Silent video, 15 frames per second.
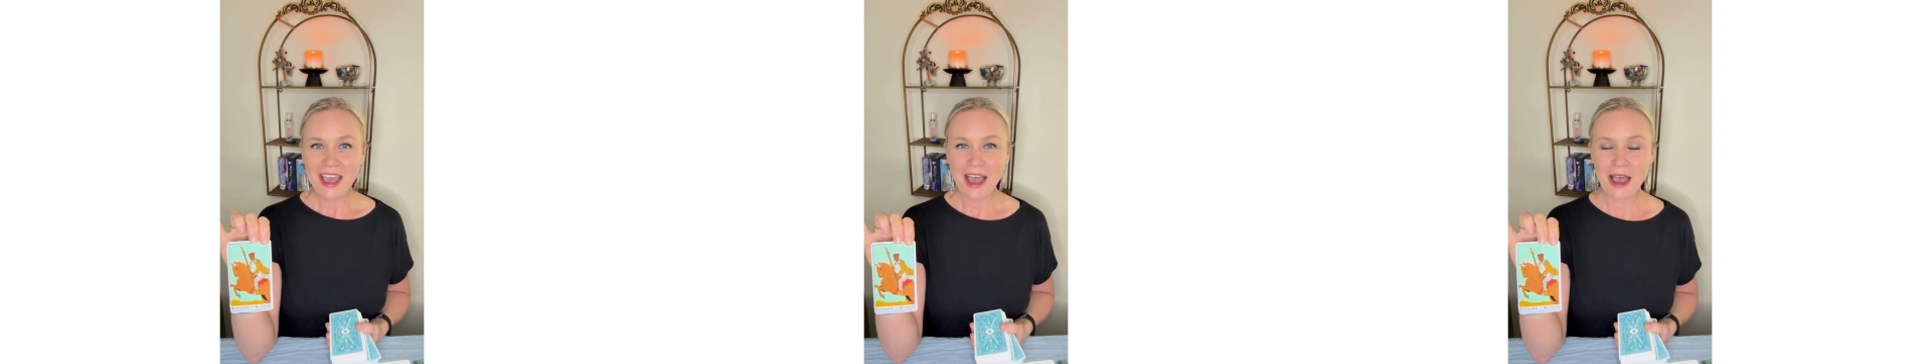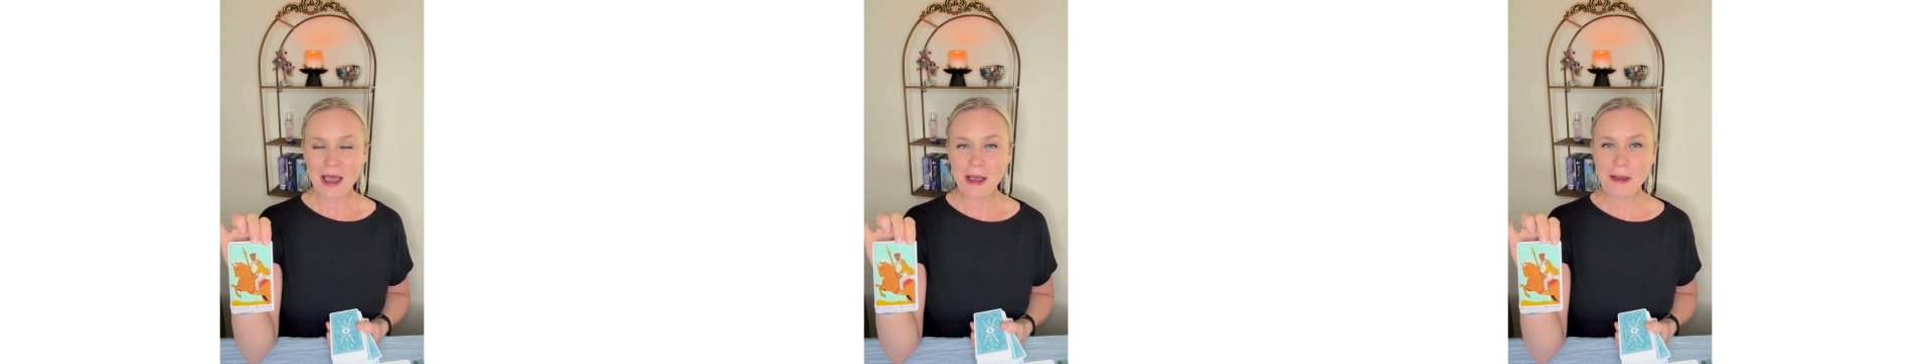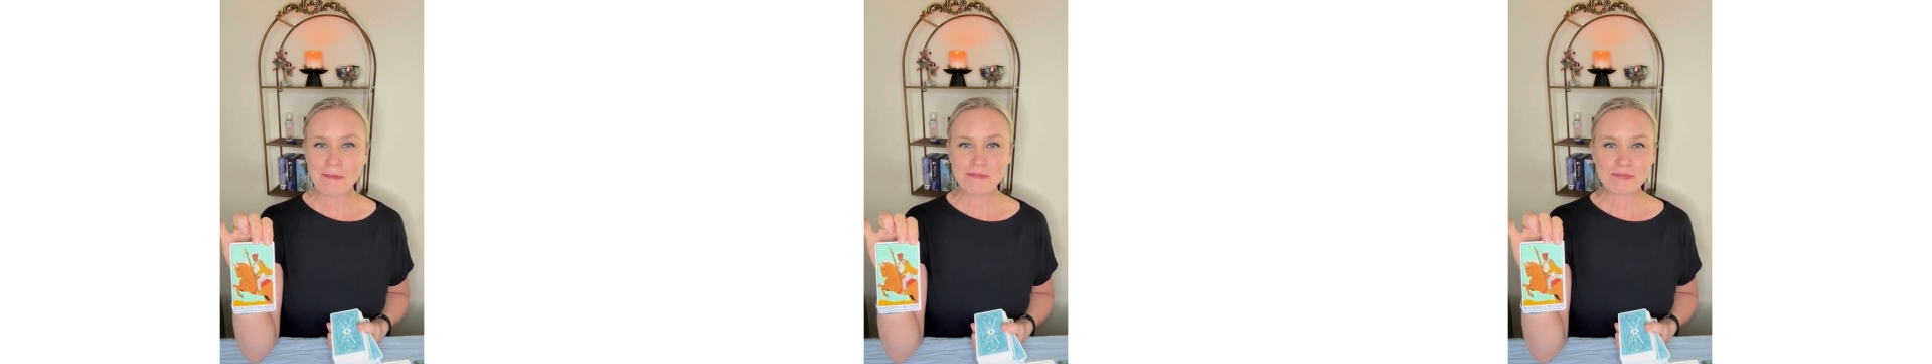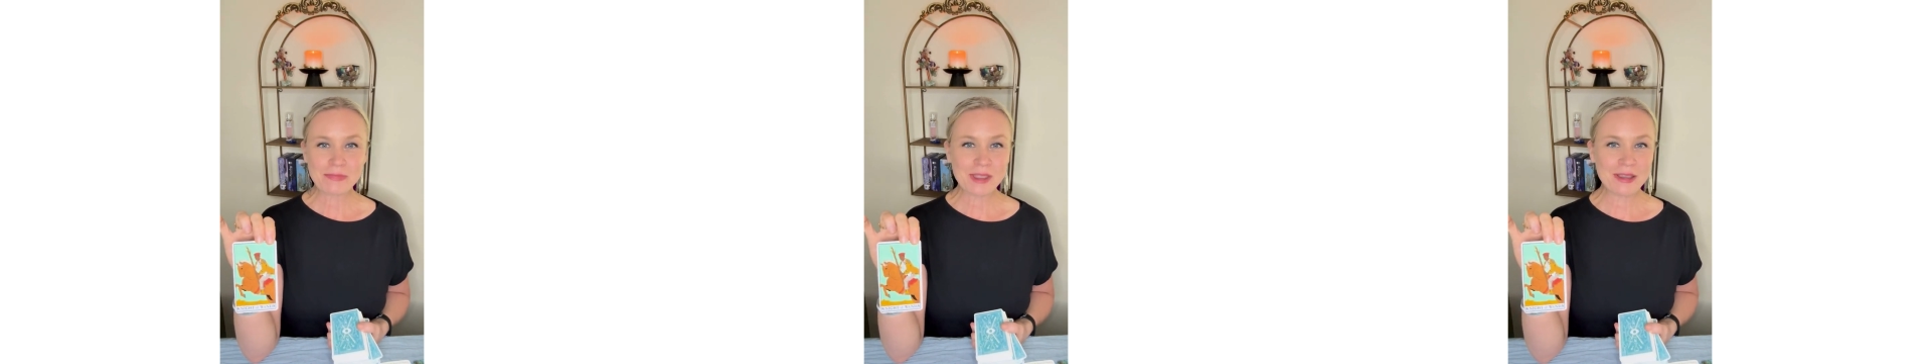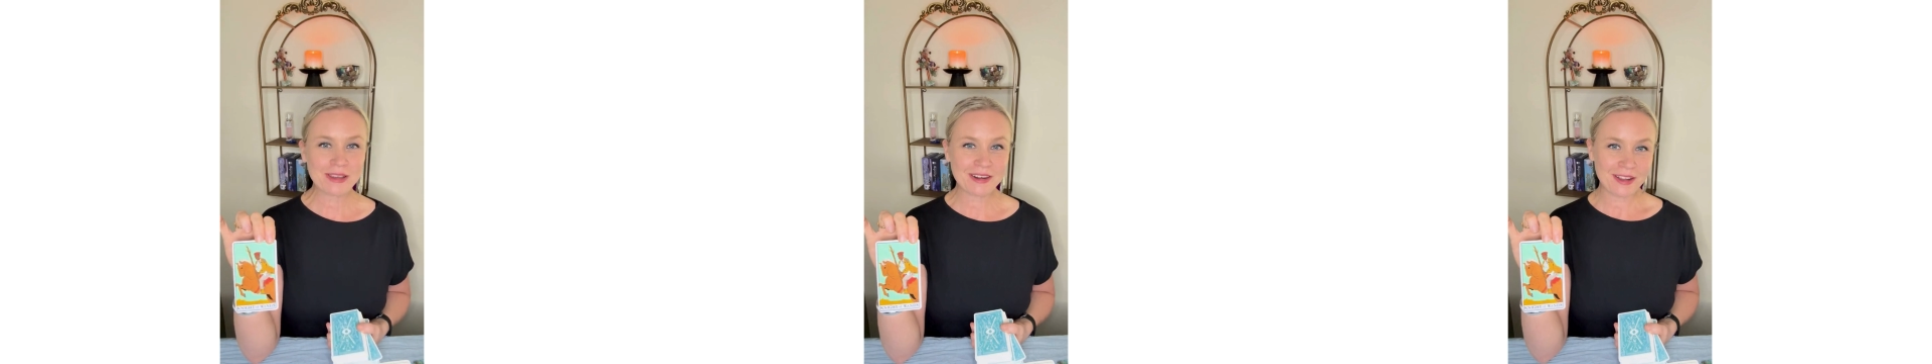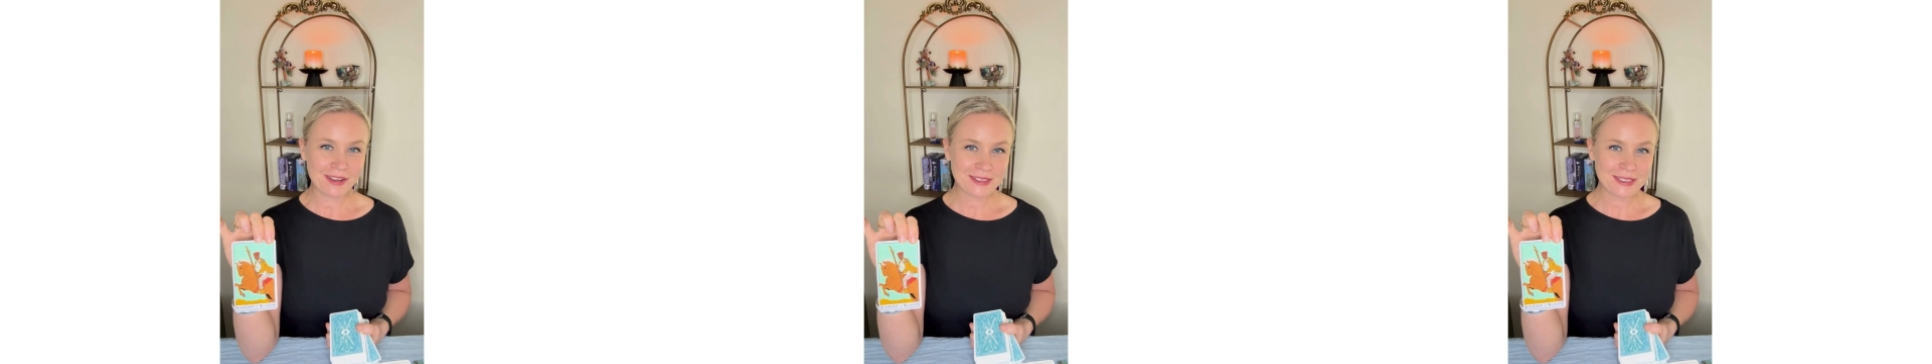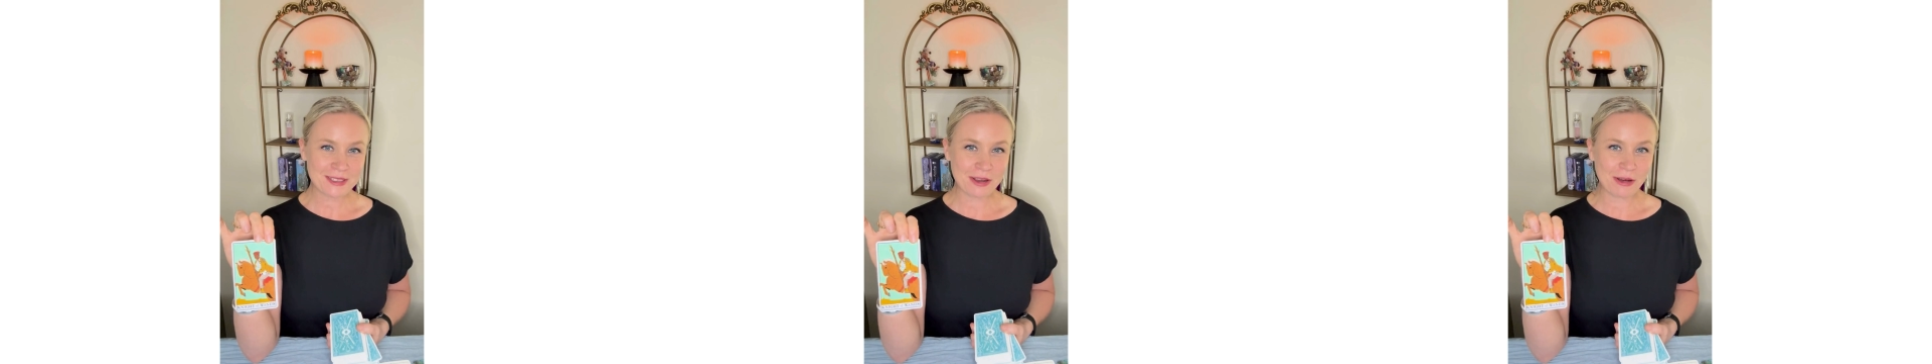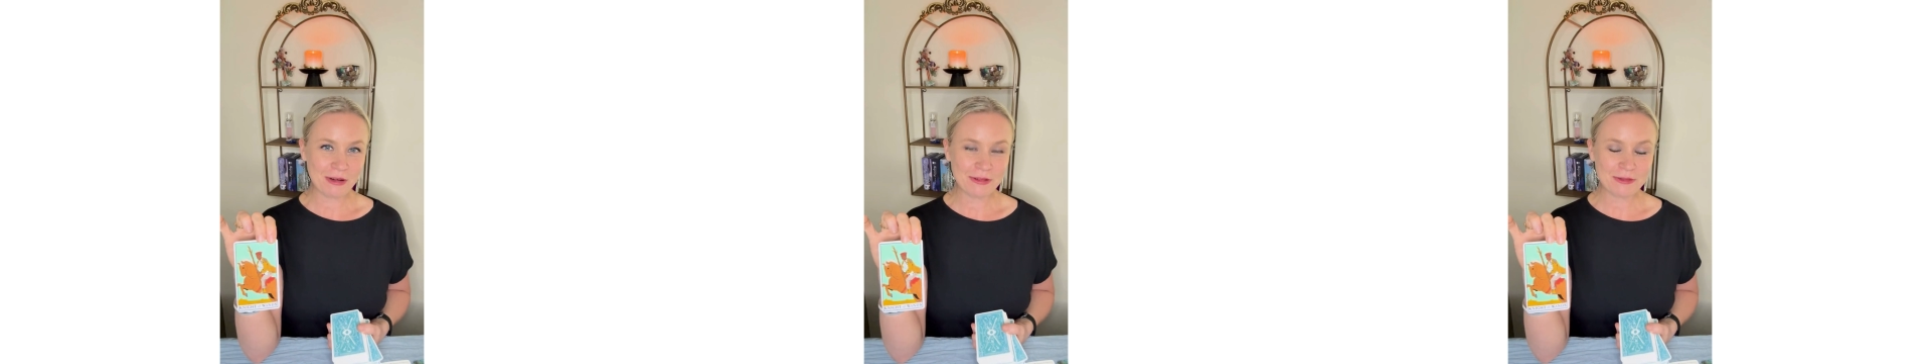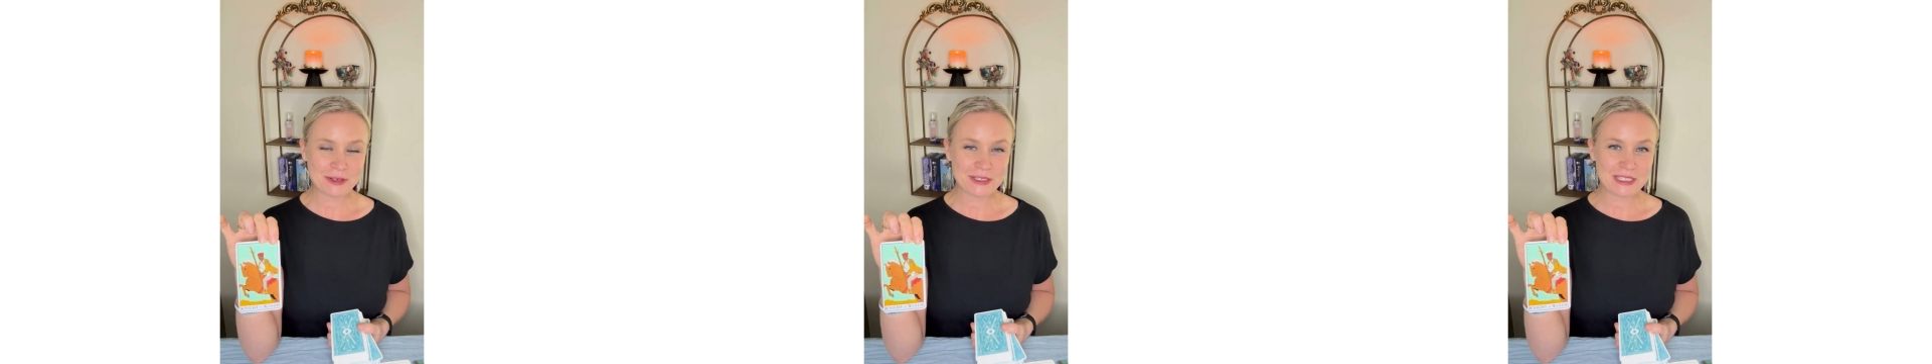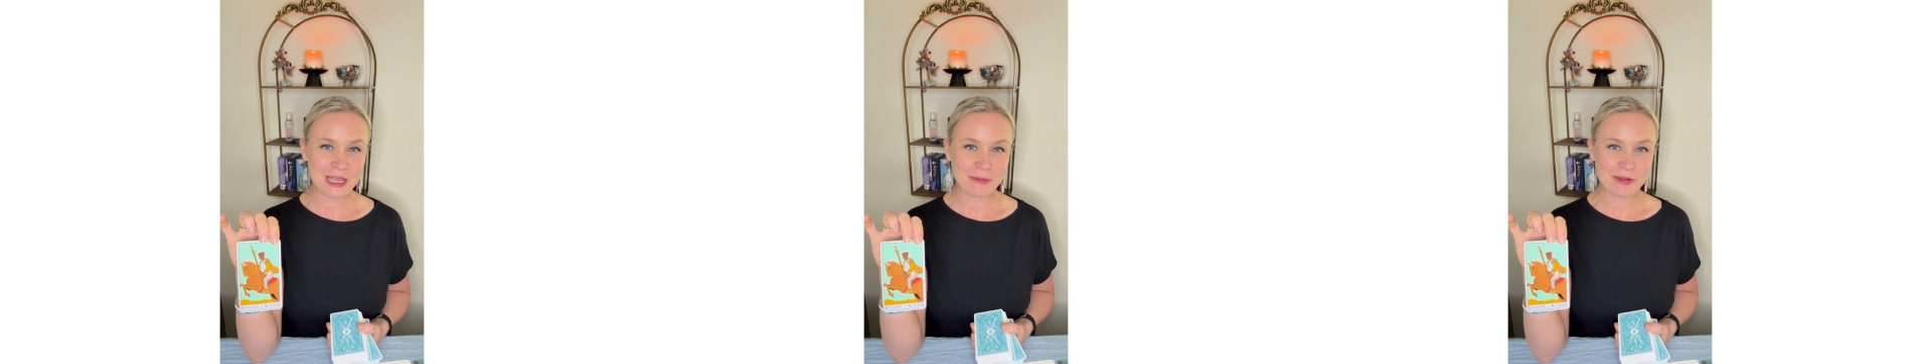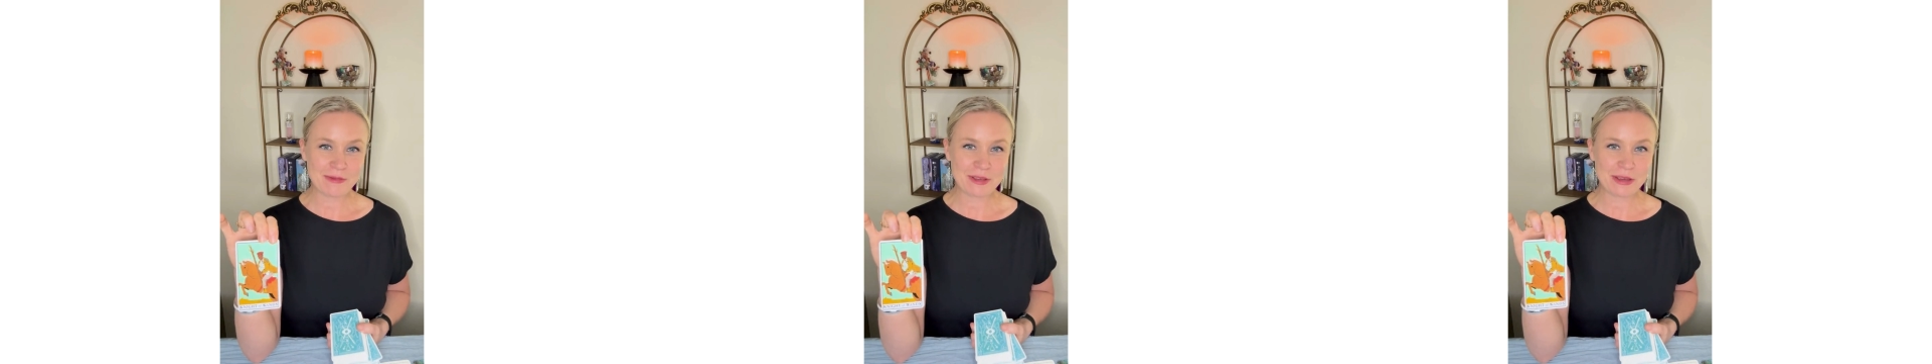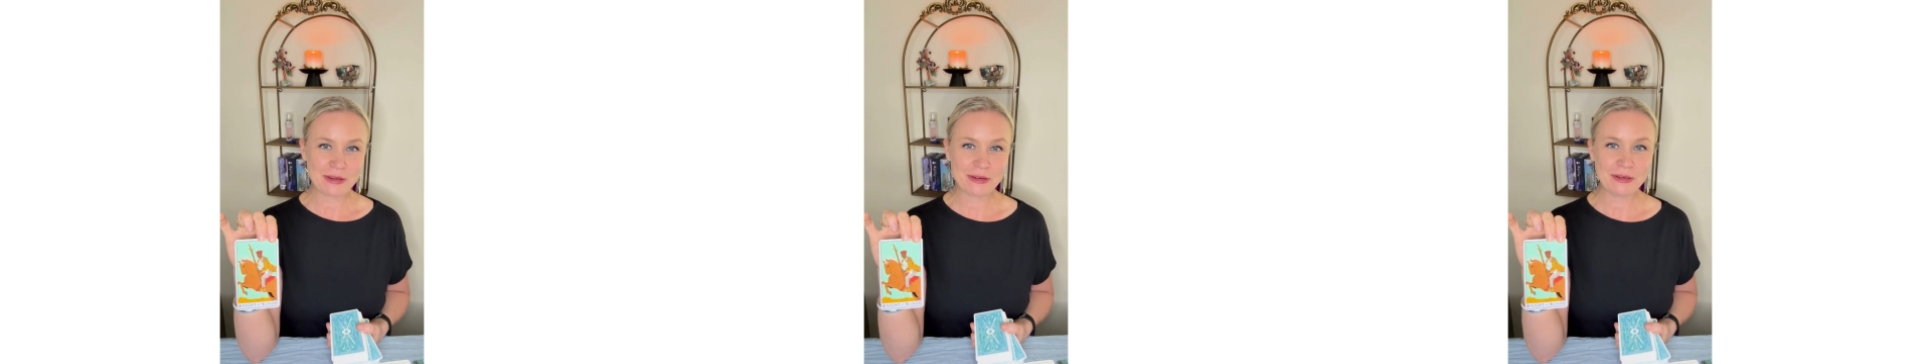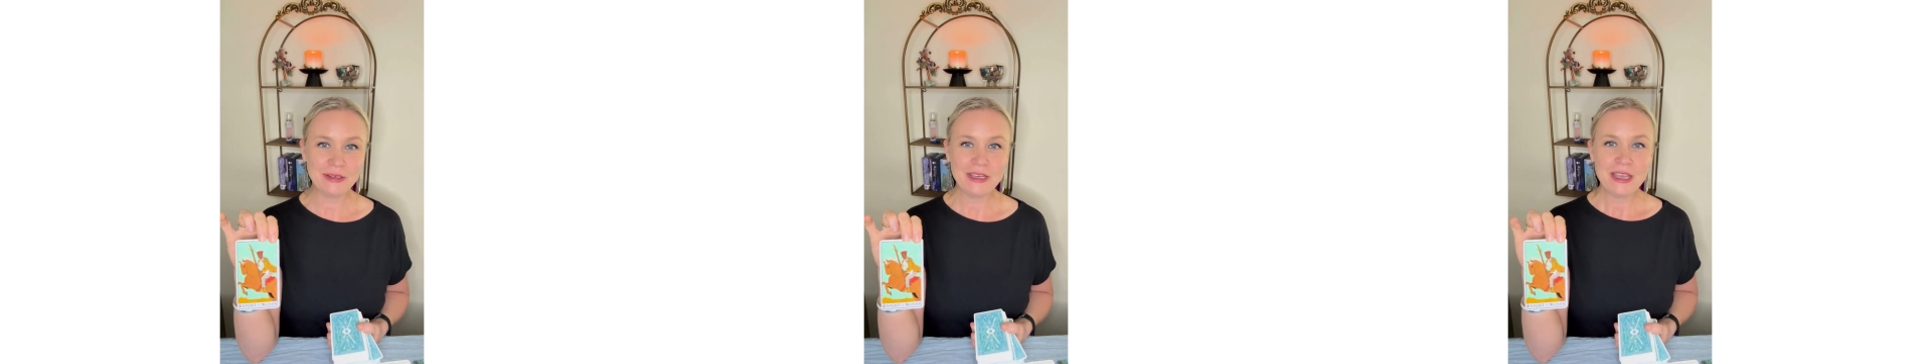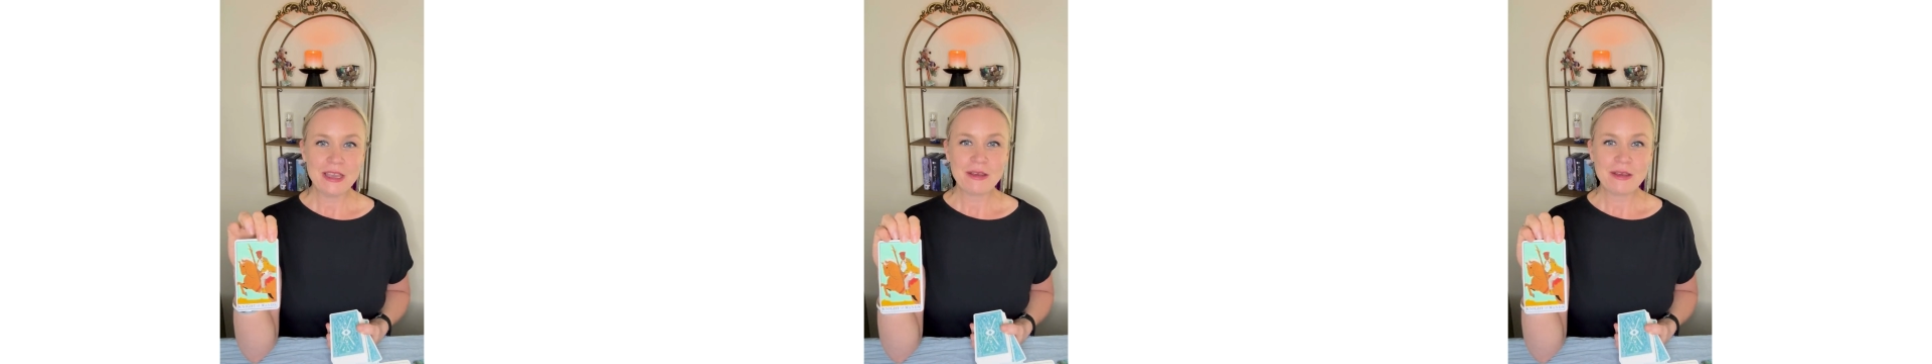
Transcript: Could also, for some of you,